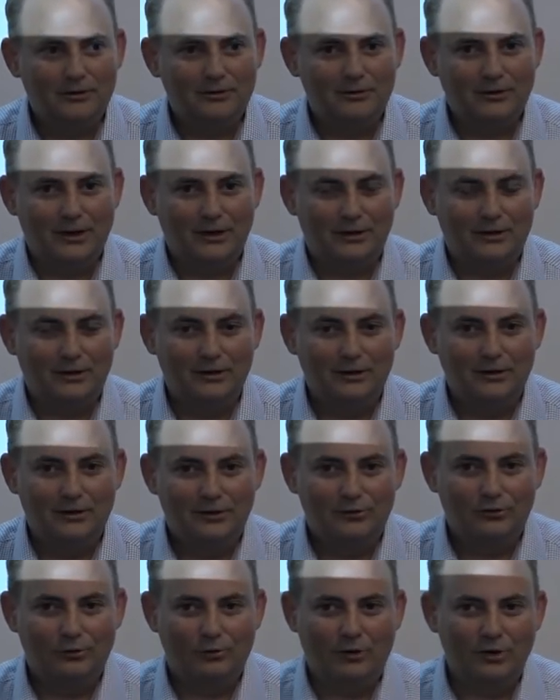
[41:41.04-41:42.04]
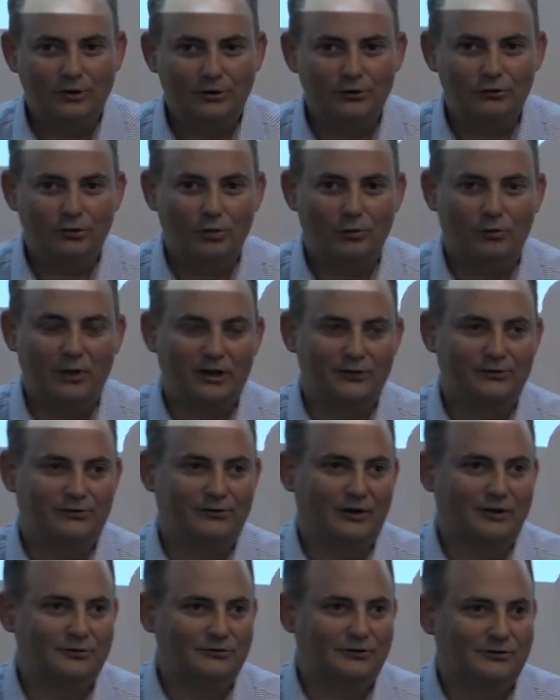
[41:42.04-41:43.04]
Like, do you want to control what gets
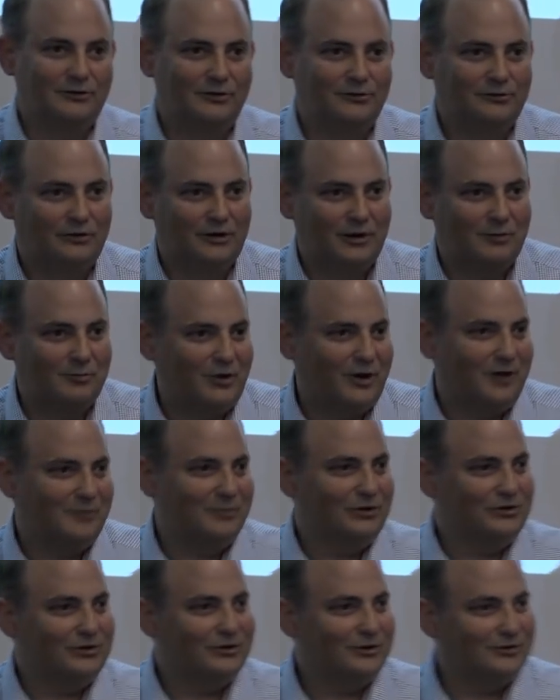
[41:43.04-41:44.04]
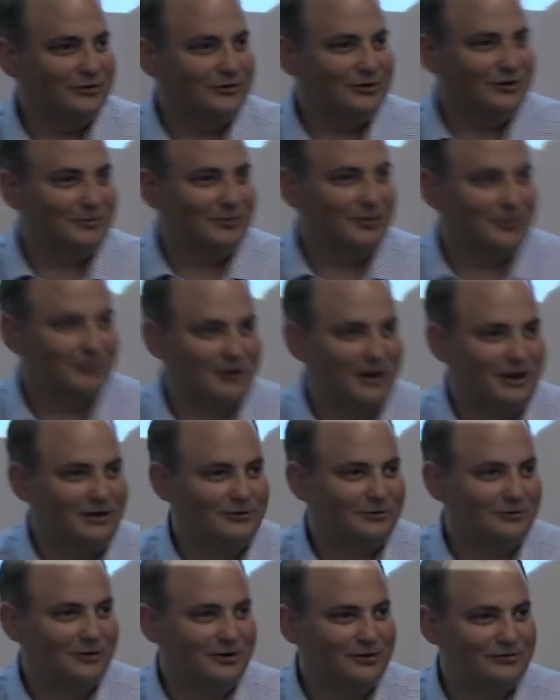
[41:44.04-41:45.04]
done just because you're an empire builder and you think it'd be great
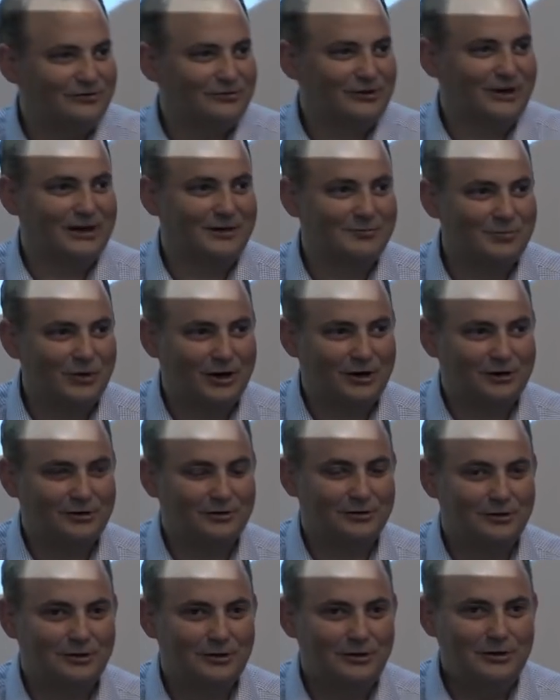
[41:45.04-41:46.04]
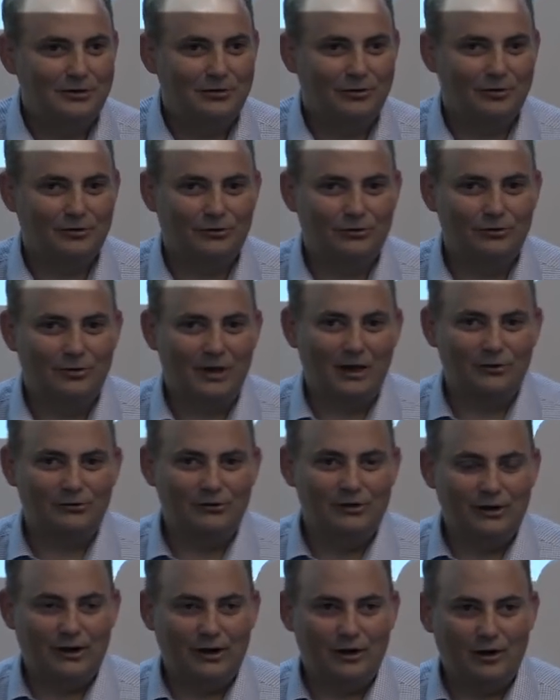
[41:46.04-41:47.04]
to run this giant empire? Or do you
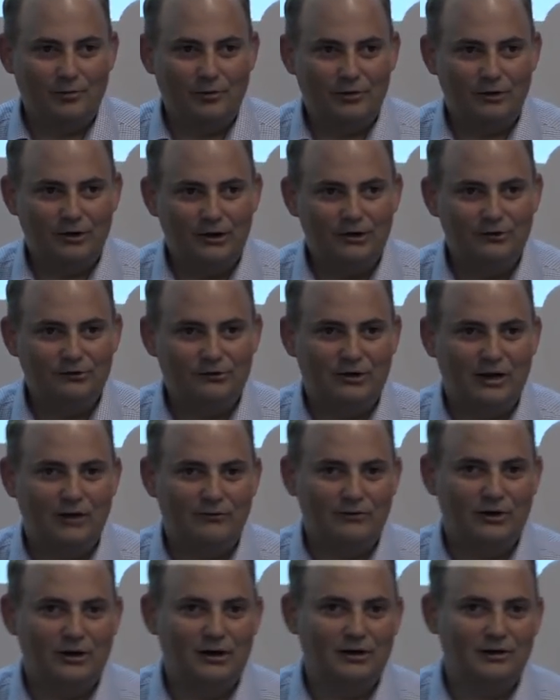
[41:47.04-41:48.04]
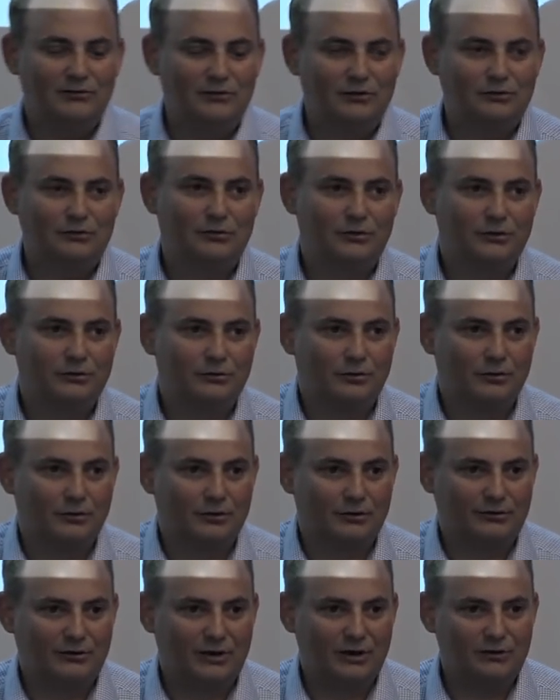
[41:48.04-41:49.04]
actually care about each and every individual in your
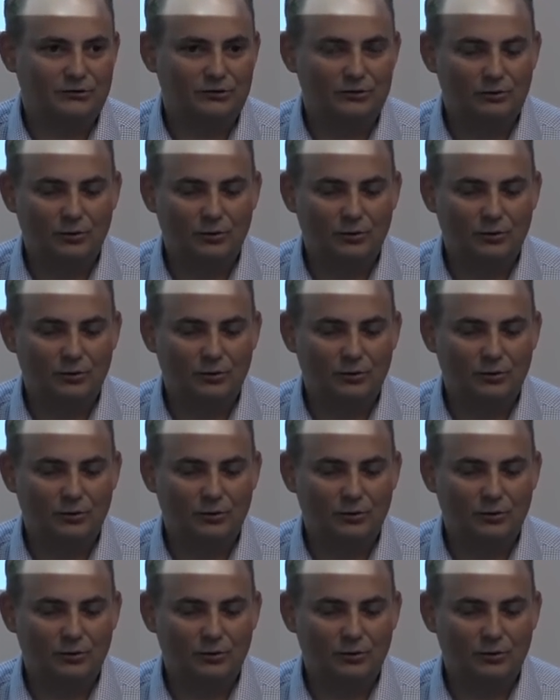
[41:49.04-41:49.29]
organization?